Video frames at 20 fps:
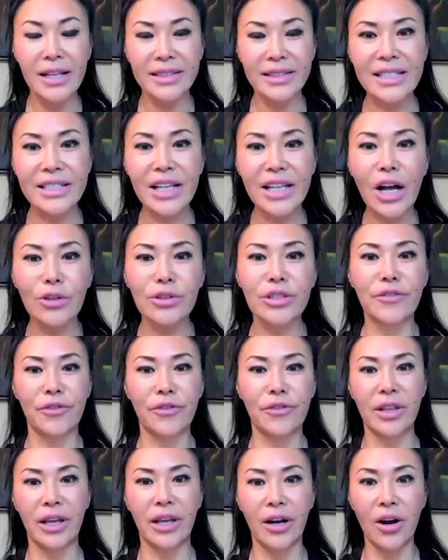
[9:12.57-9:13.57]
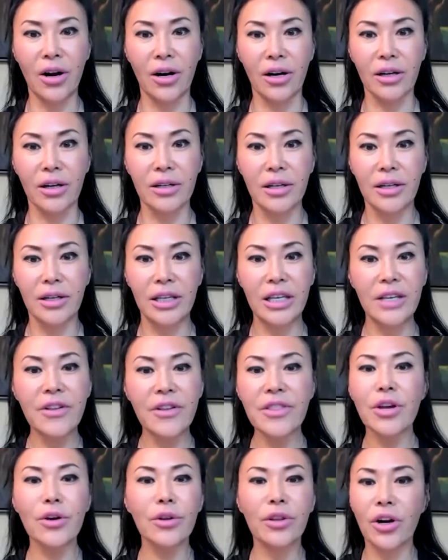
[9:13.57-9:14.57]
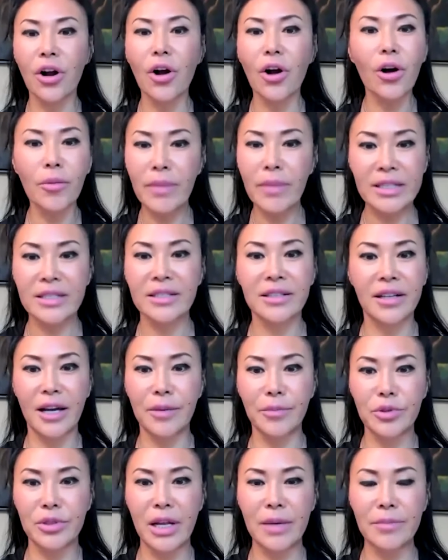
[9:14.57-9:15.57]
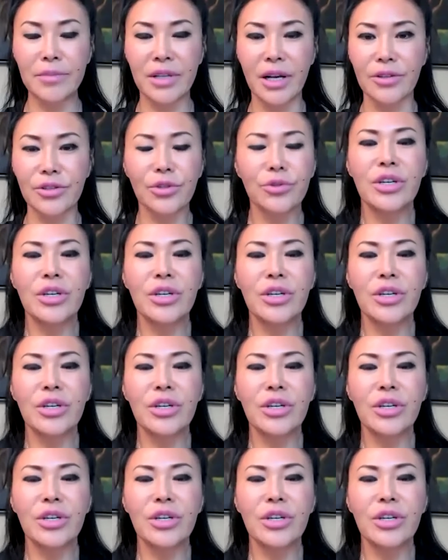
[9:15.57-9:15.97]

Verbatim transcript: That's how different they are, even though they're all mesenchymal stem cells.